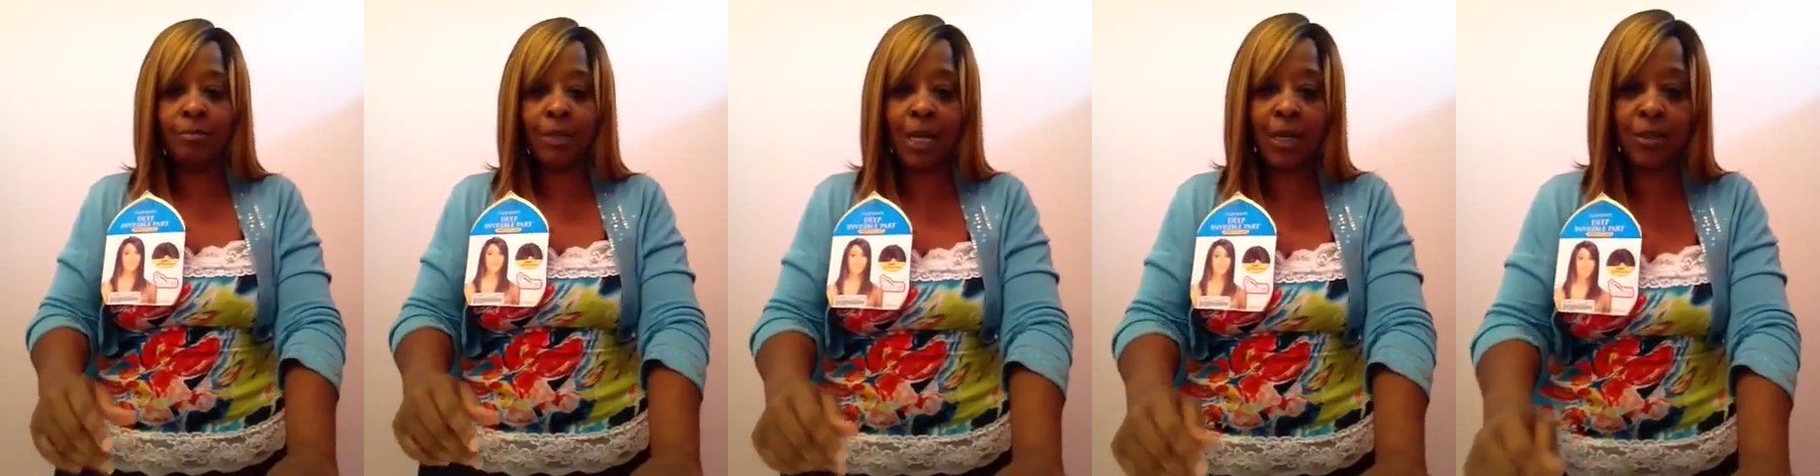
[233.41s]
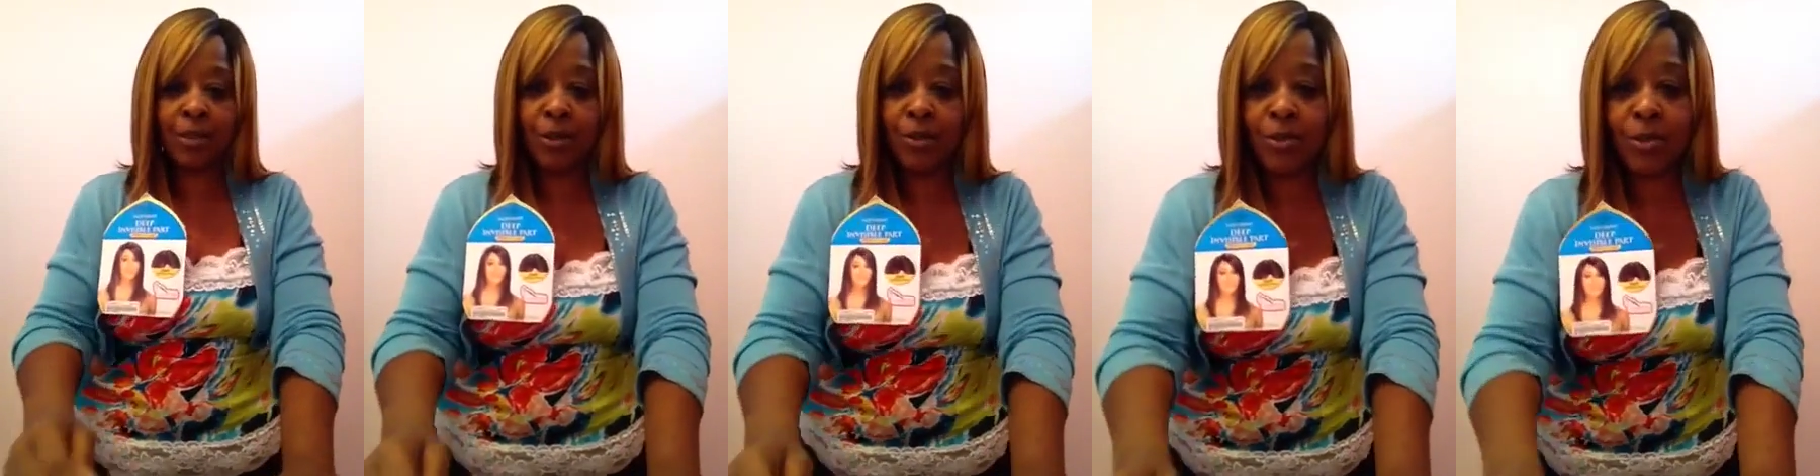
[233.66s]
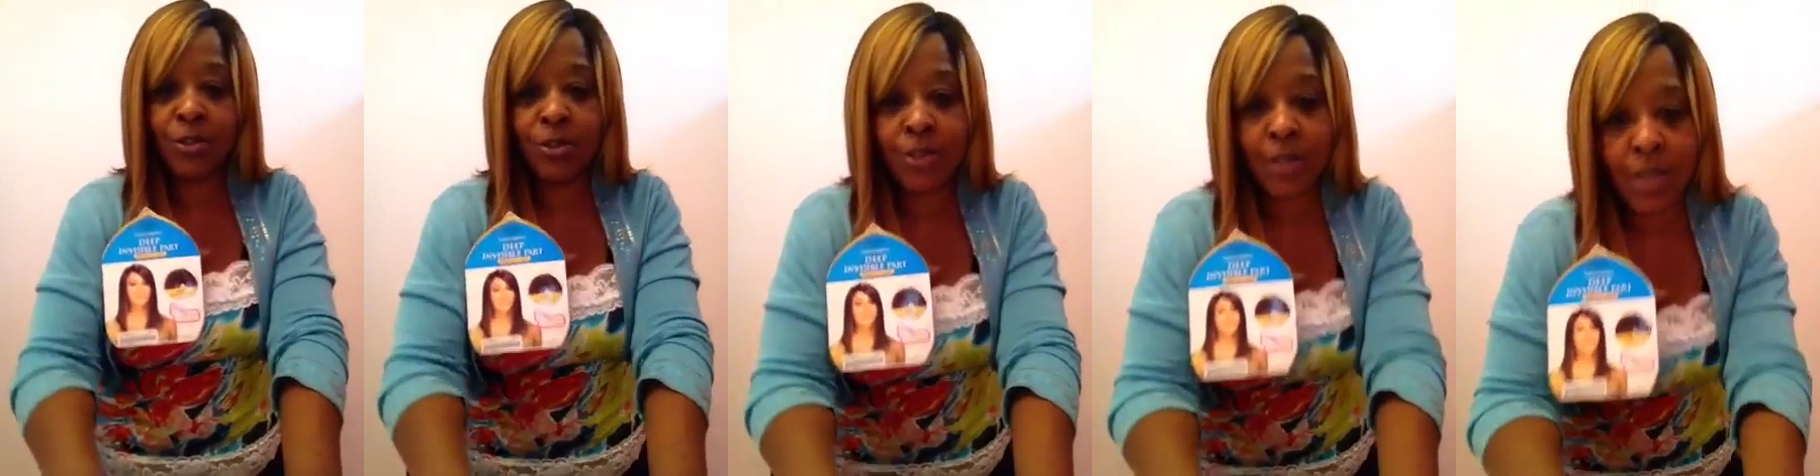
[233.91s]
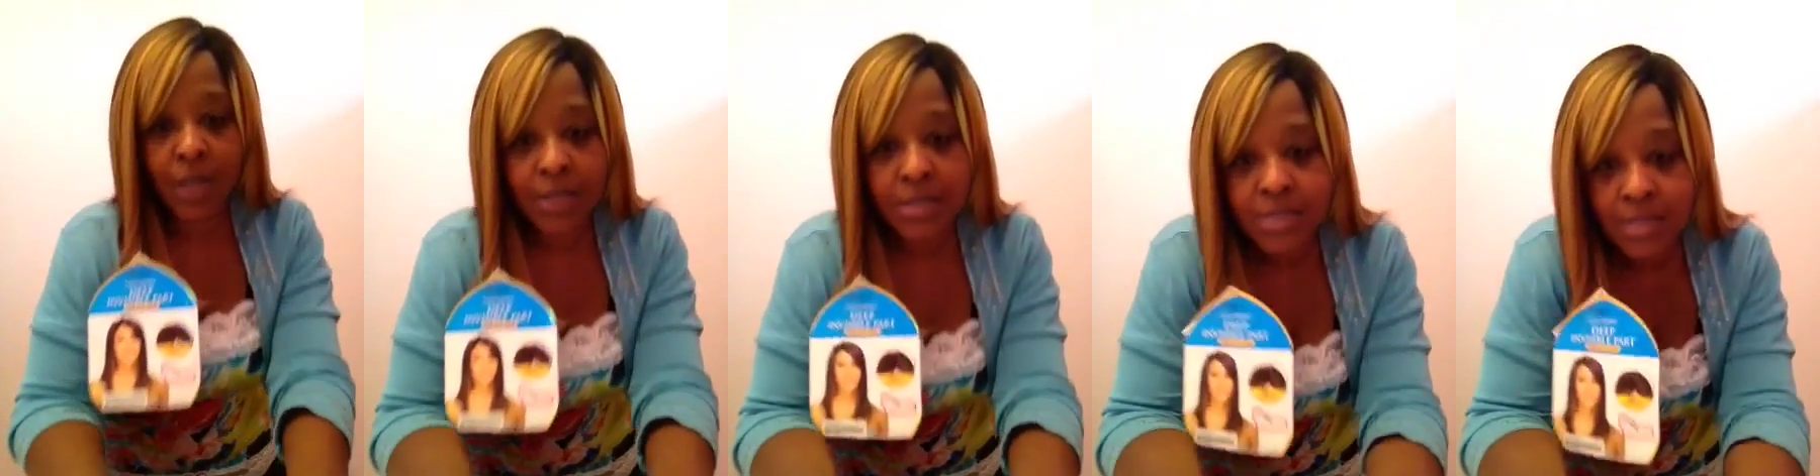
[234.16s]
I'll talk to you
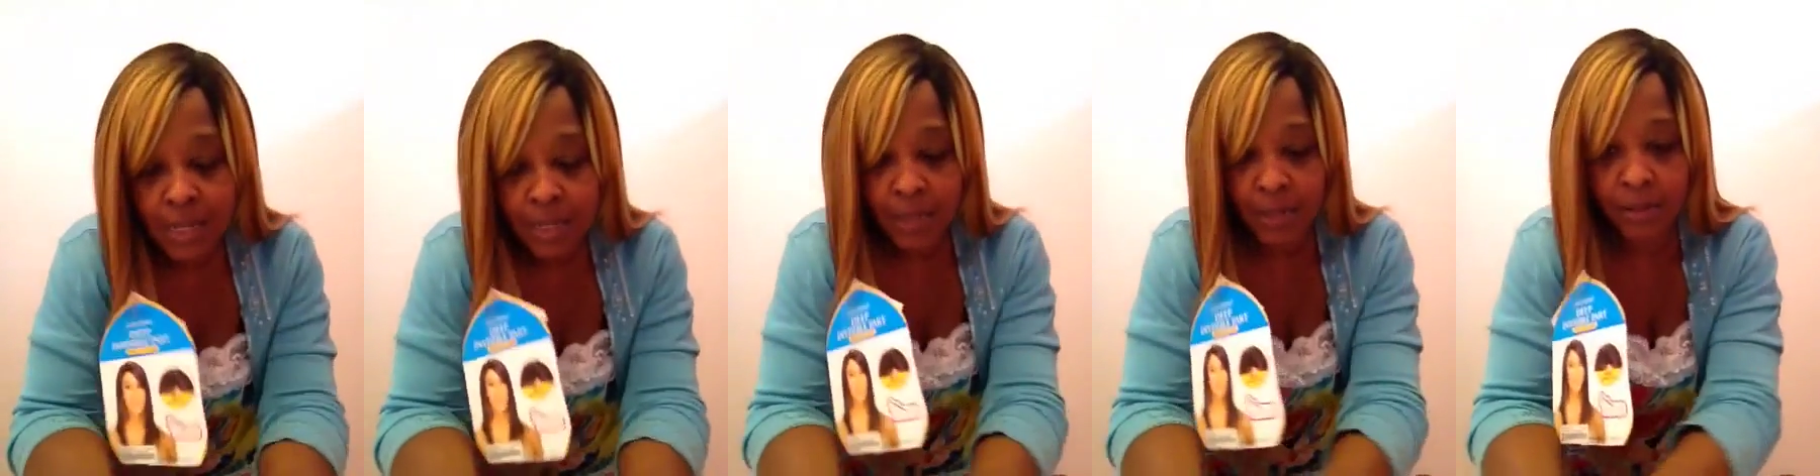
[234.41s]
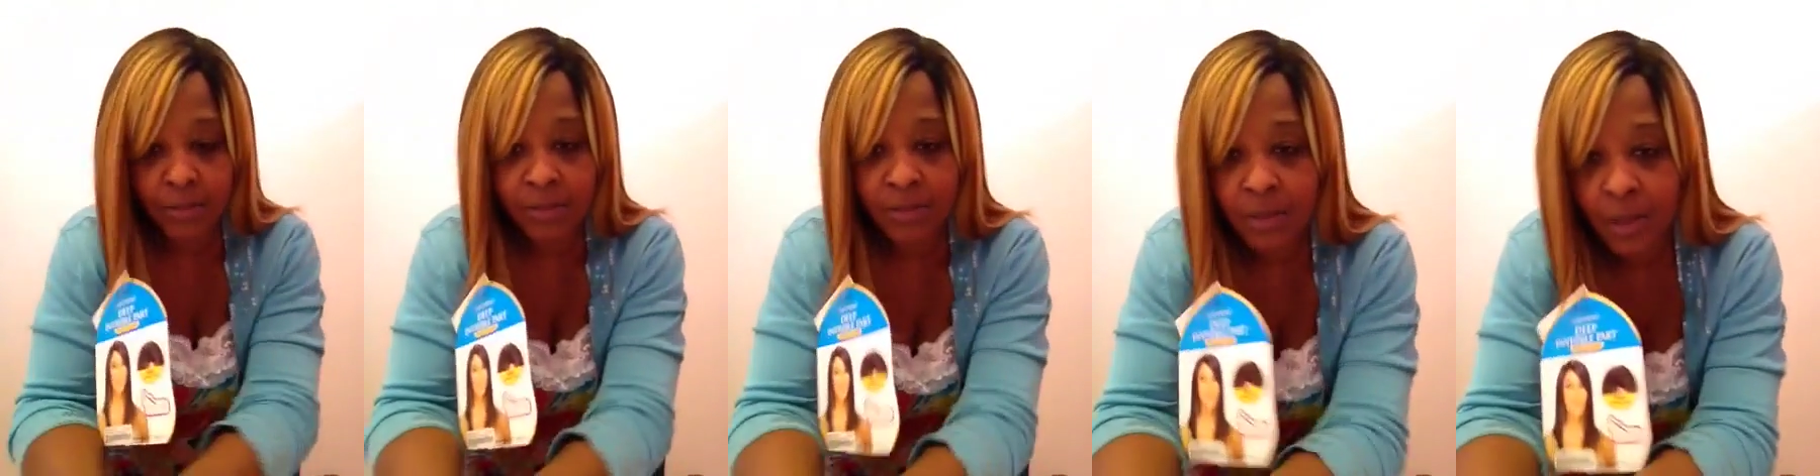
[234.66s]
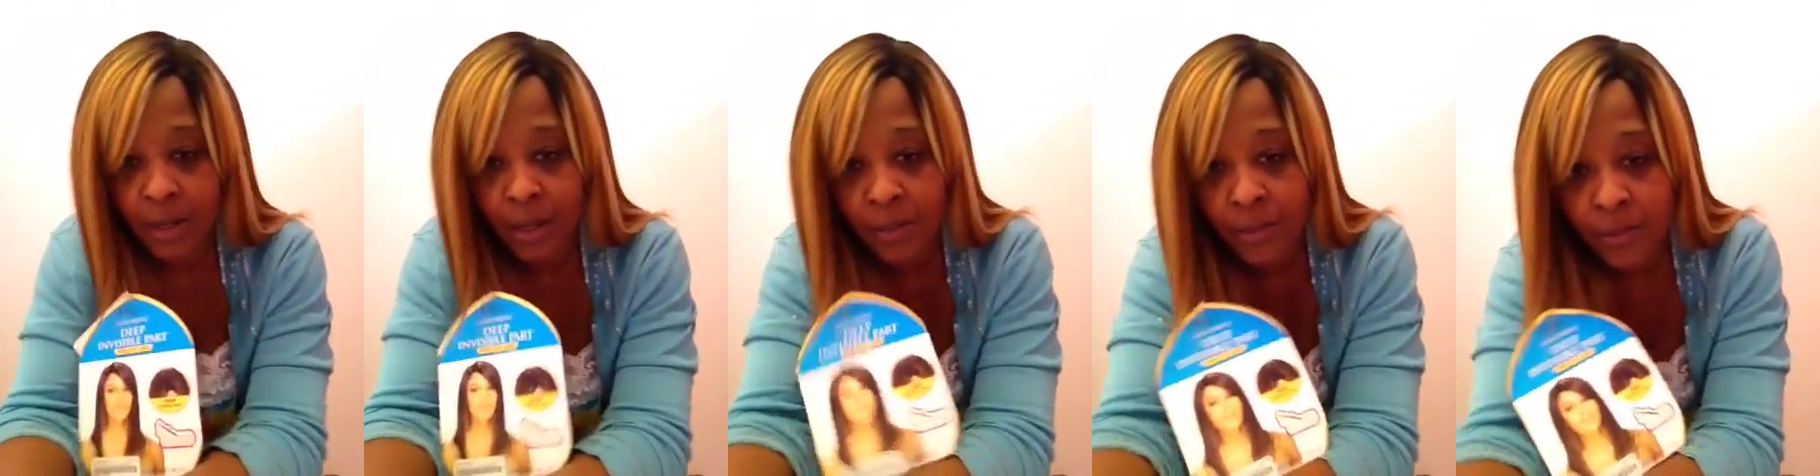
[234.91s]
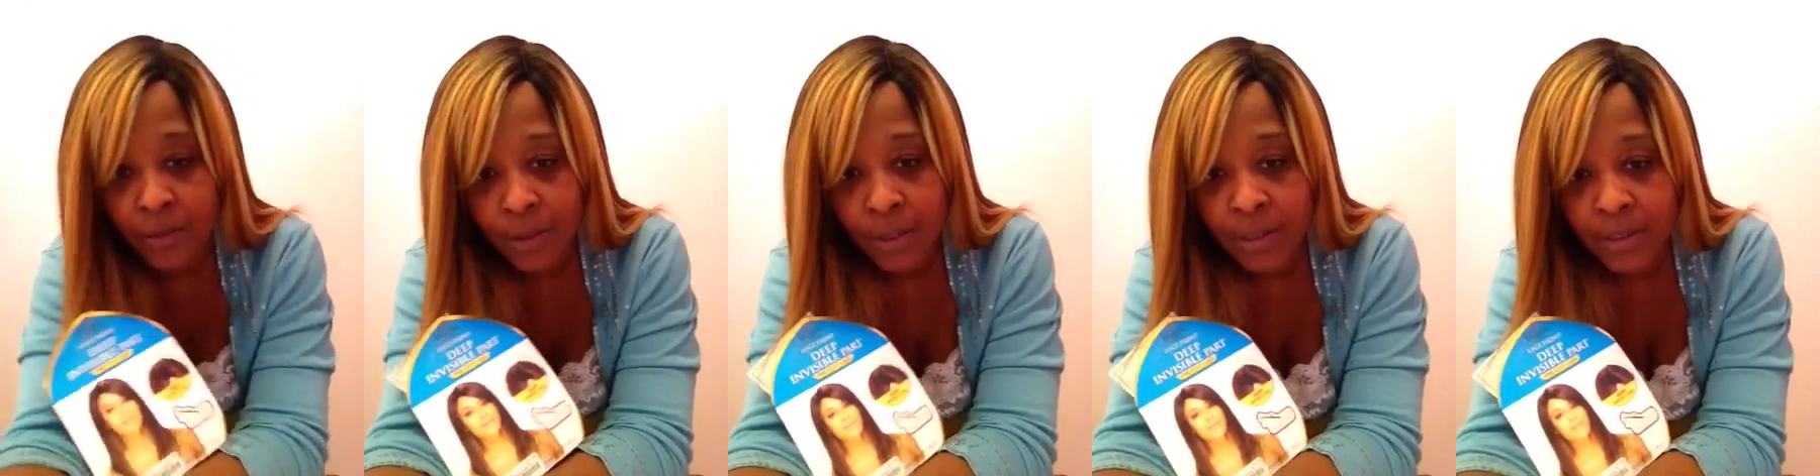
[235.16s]
guys later. It's none
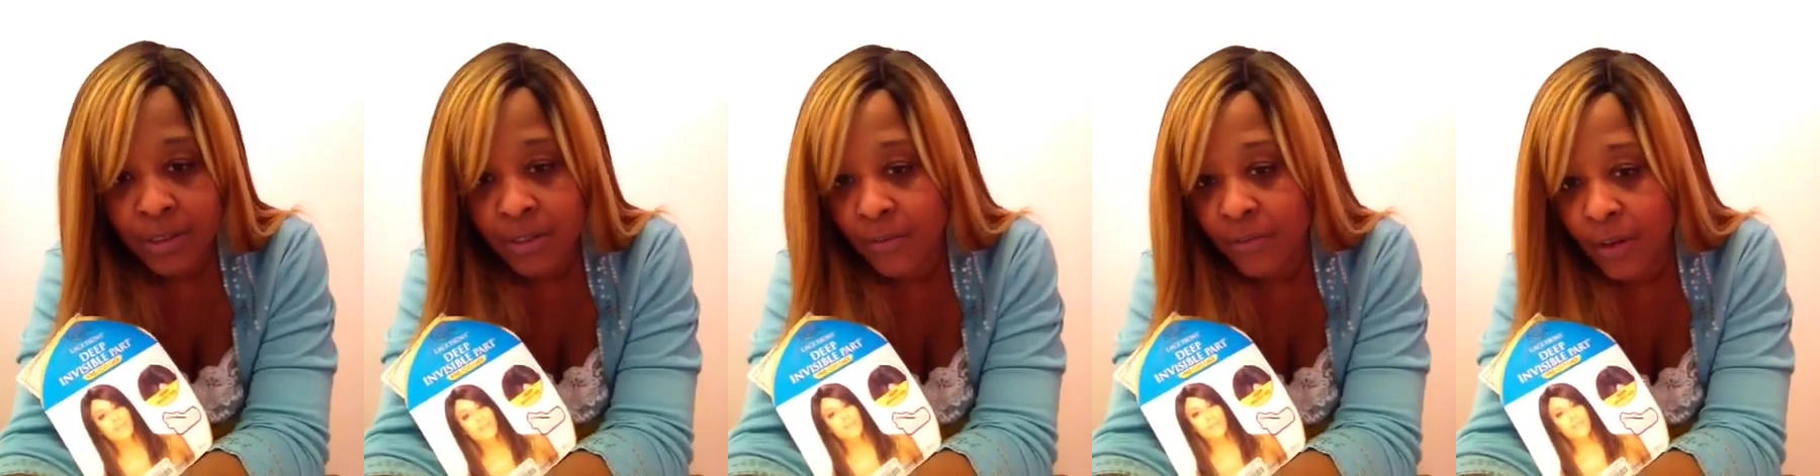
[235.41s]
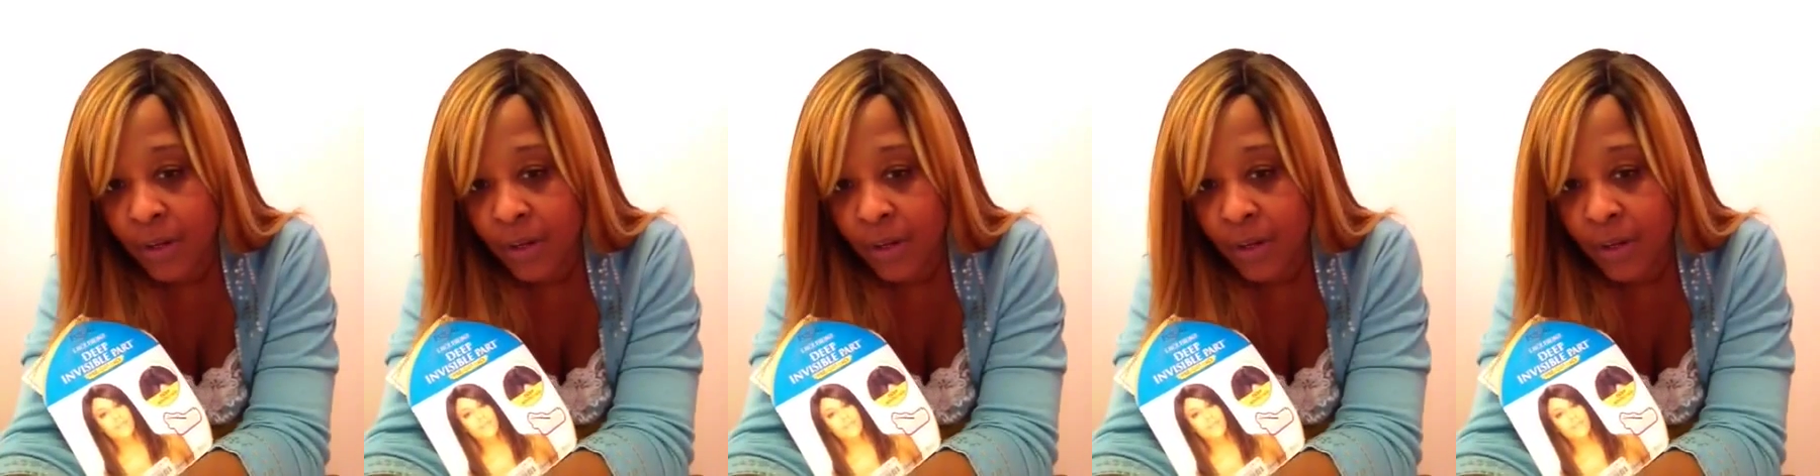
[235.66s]
other than Mr.